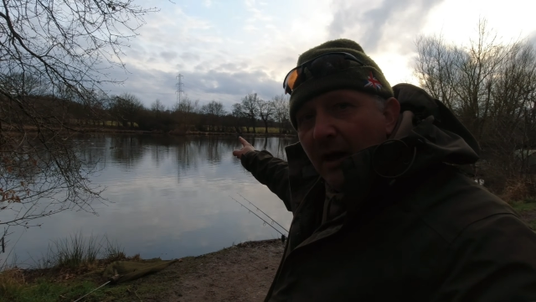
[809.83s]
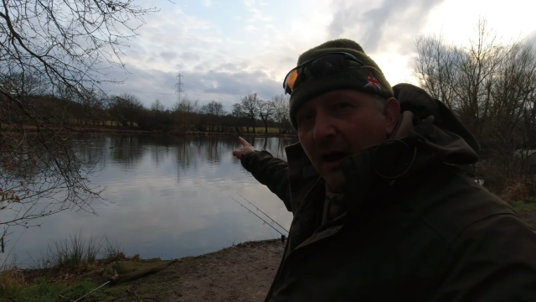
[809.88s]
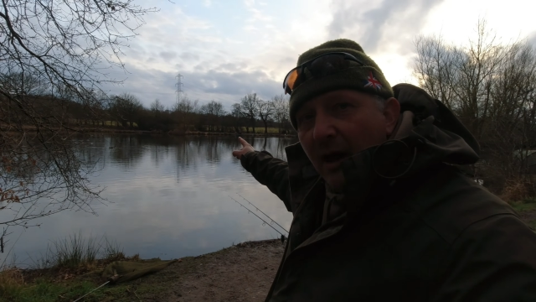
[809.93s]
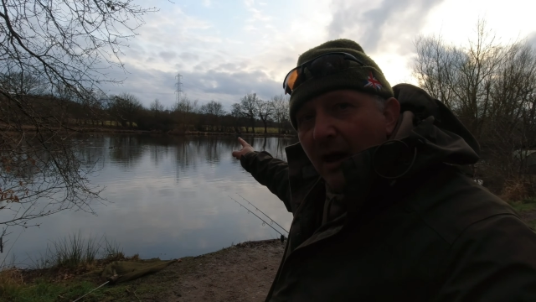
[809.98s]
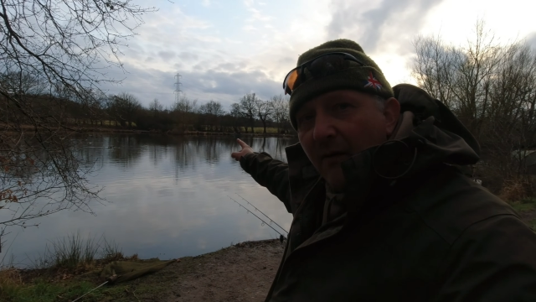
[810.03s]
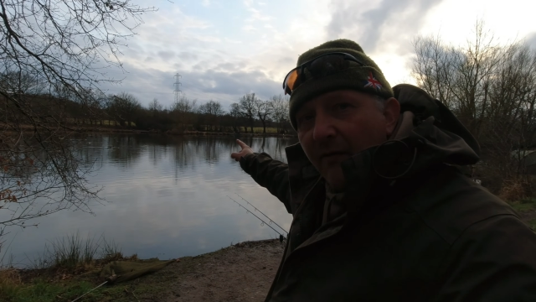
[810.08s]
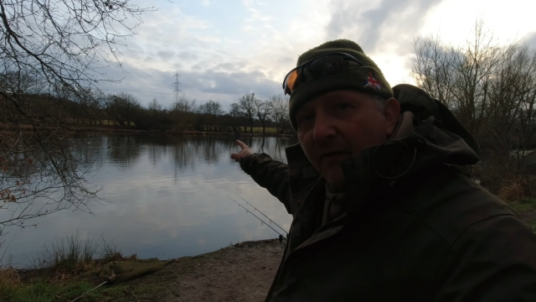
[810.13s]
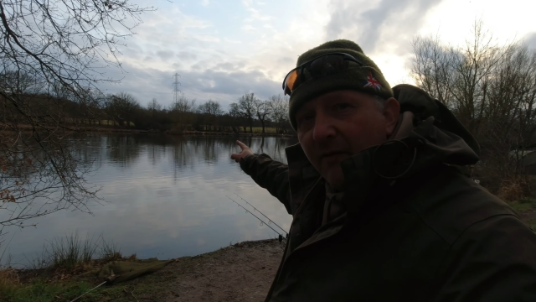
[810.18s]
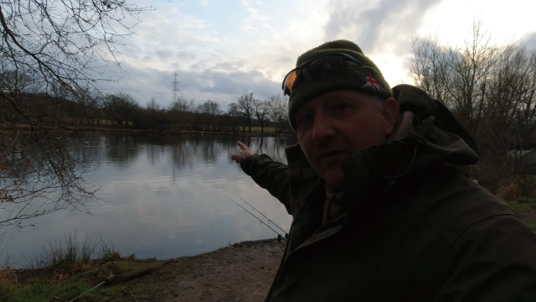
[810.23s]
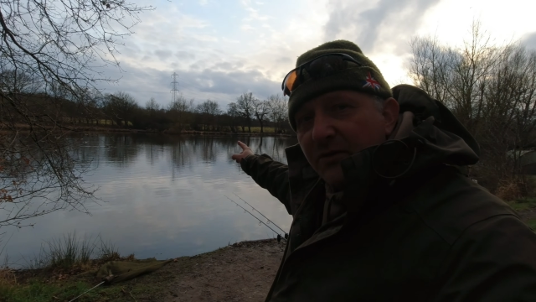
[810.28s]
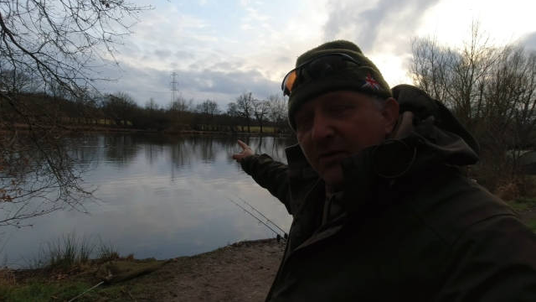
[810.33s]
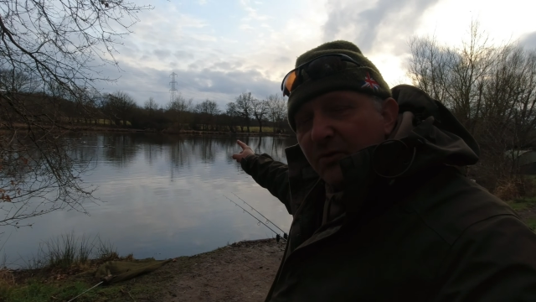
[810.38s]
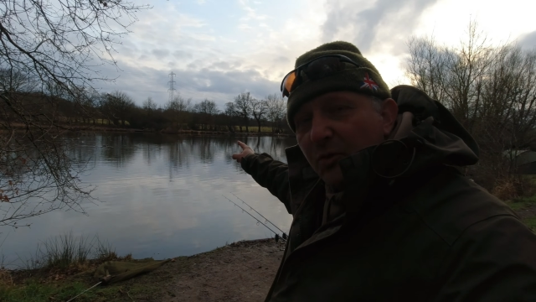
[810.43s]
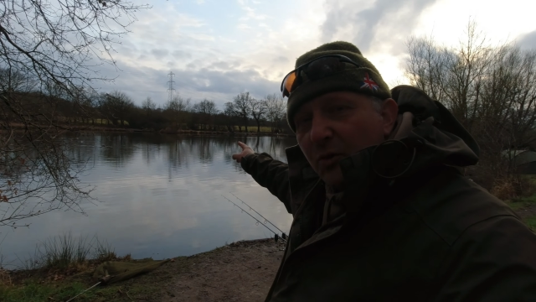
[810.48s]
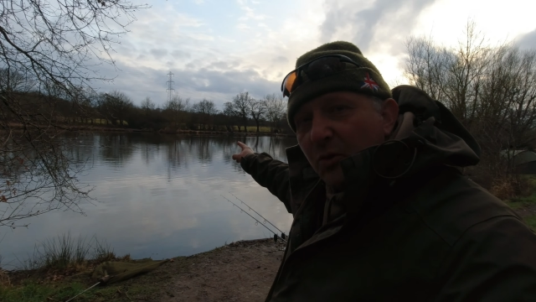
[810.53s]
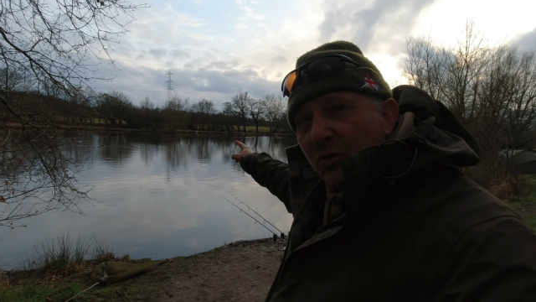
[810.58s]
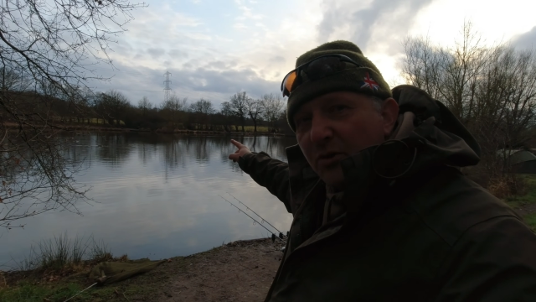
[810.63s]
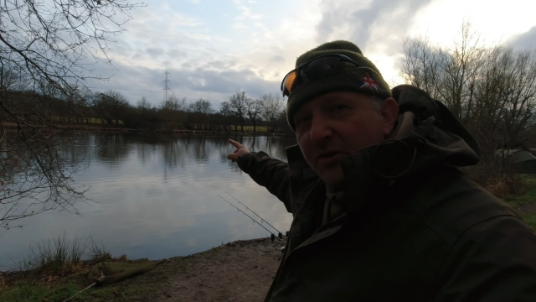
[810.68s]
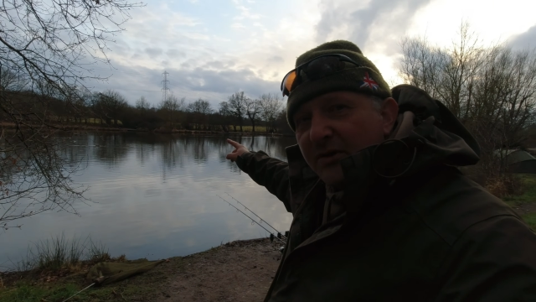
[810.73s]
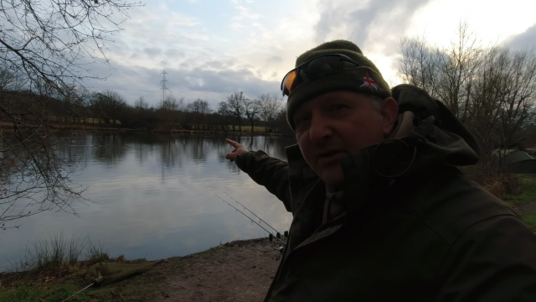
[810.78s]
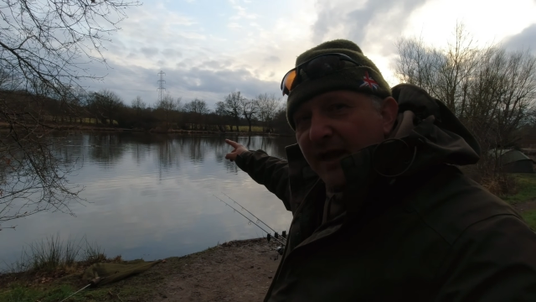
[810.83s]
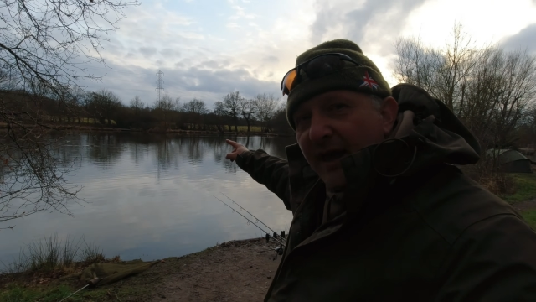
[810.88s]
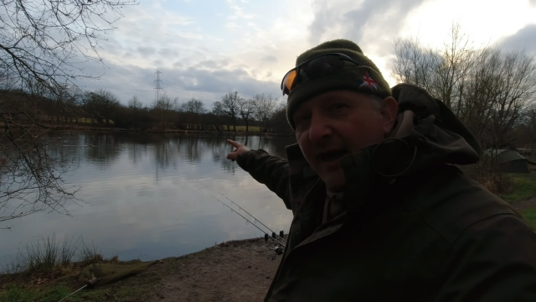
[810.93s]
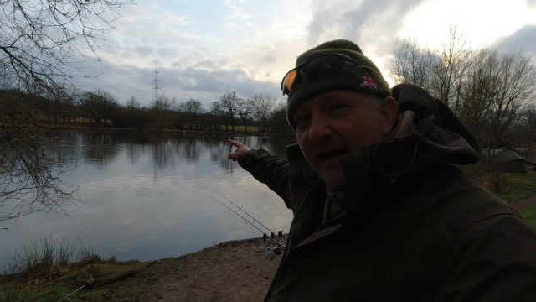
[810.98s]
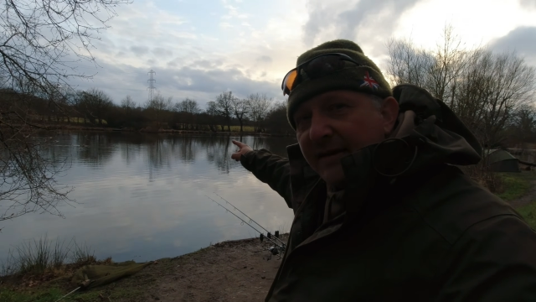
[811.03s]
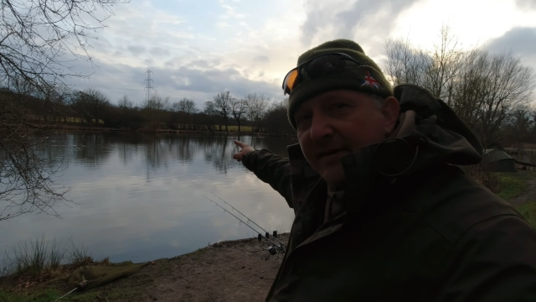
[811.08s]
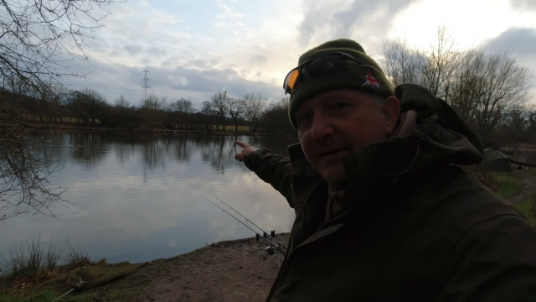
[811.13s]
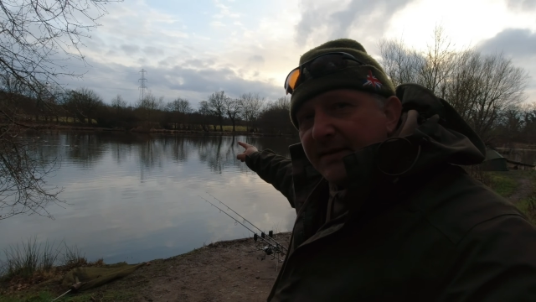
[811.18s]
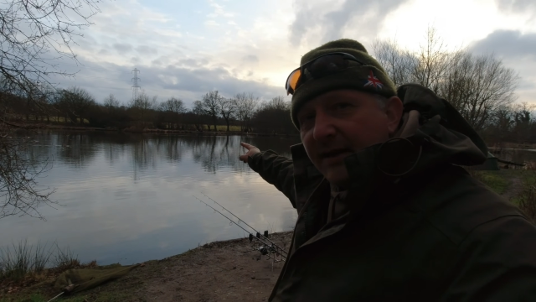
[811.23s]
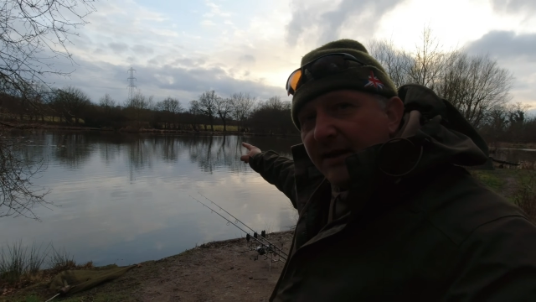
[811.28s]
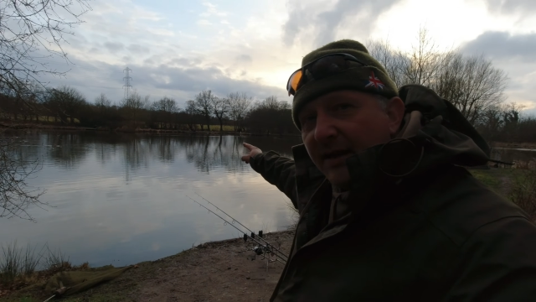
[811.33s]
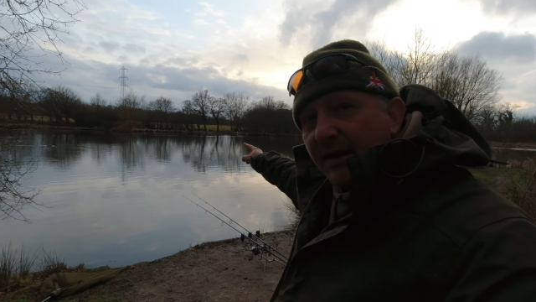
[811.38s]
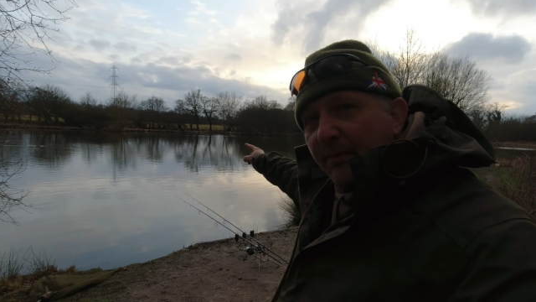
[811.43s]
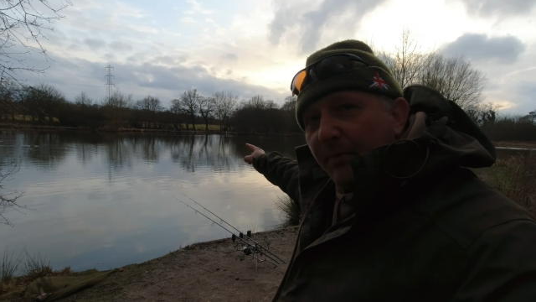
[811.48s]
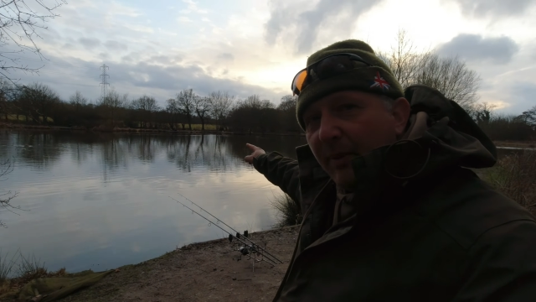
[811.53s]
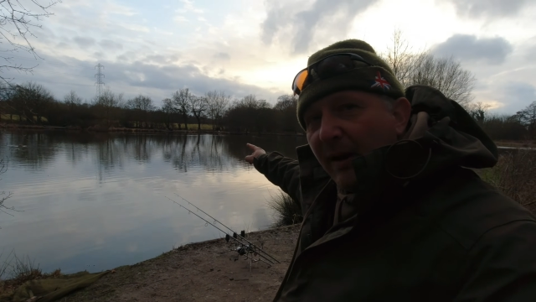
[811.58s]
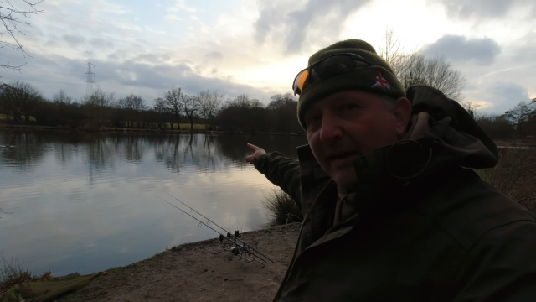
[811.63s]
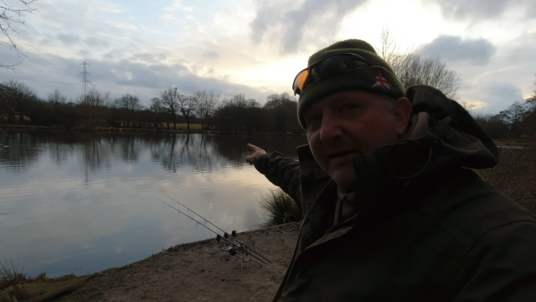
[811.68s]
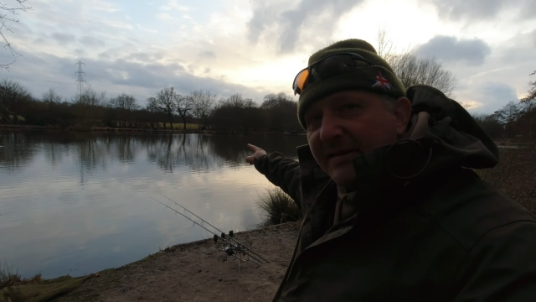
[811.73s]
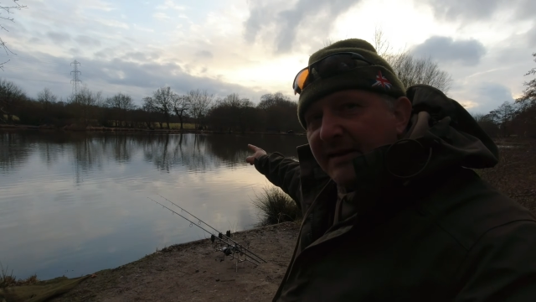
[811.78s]
over towards that
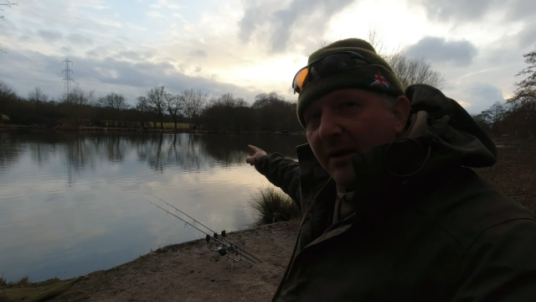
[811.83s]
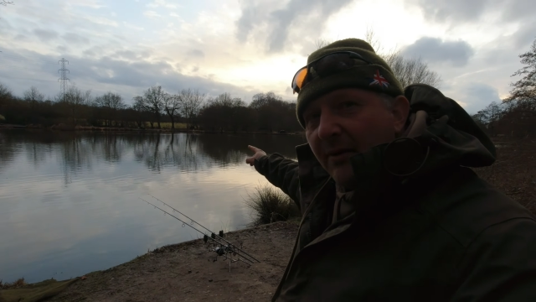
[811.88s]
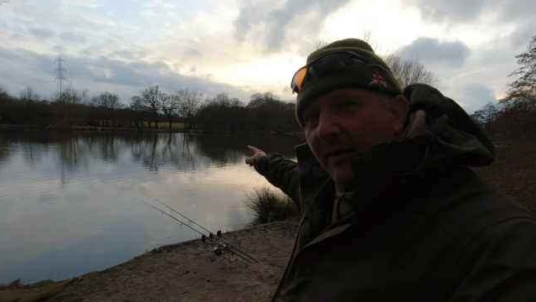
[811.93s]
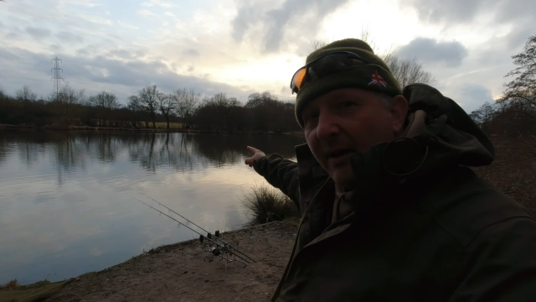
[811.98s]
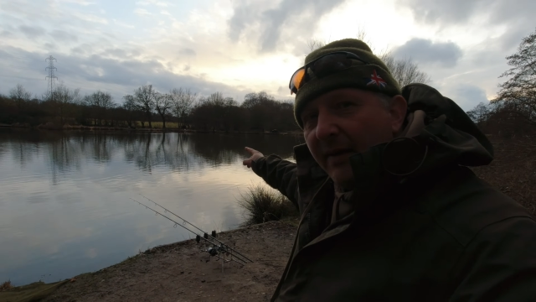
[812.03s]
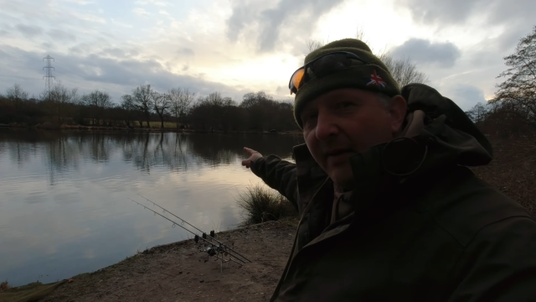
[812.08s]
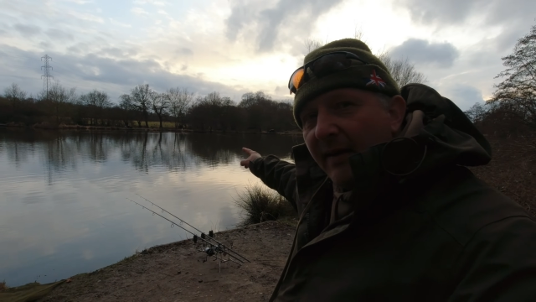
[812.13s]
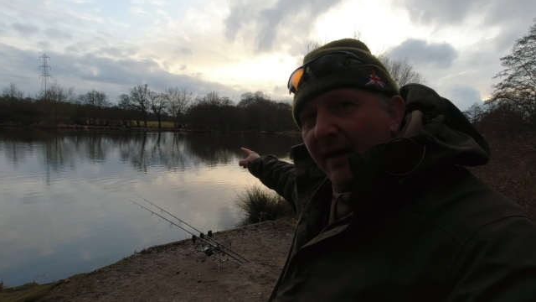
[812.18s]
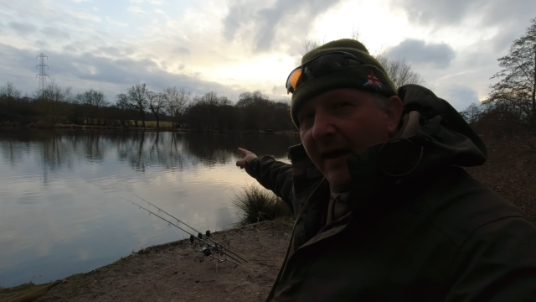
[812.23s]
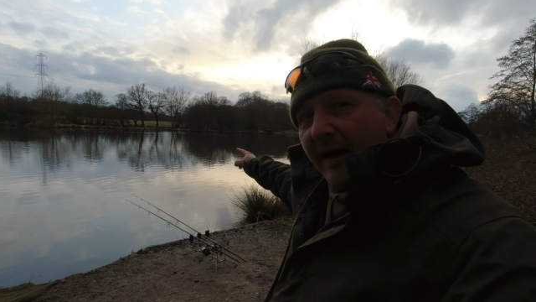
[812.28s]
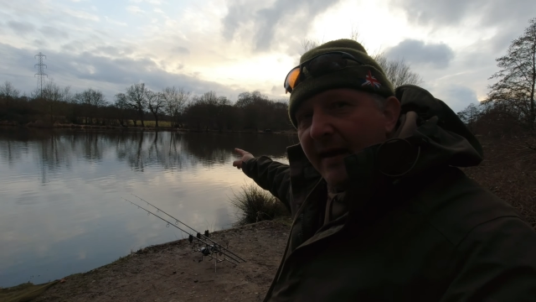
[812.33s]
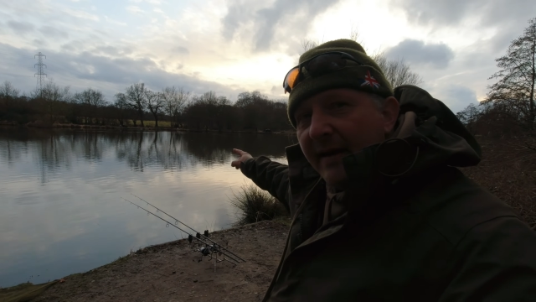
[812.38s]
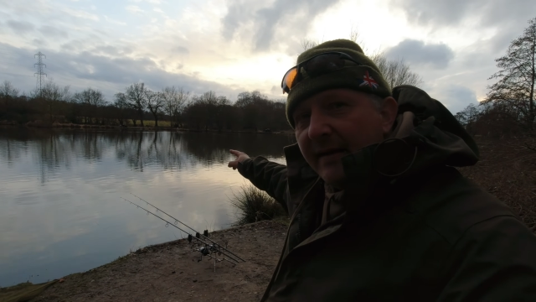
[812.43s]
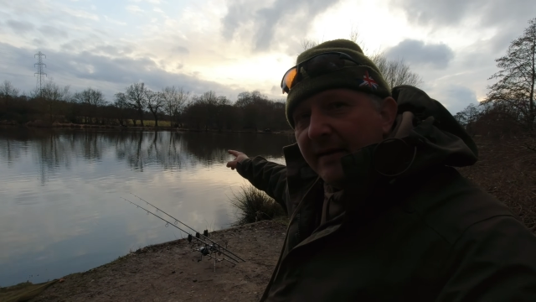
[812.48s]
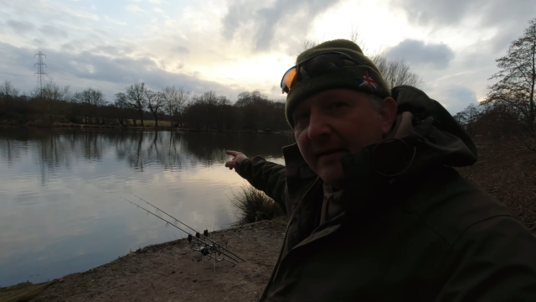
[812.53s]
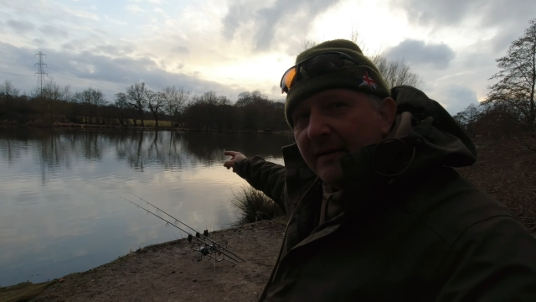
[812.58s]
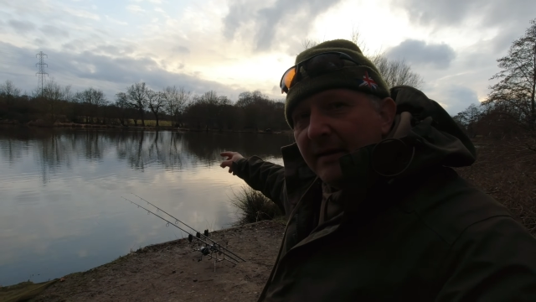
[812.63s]
plateau out there,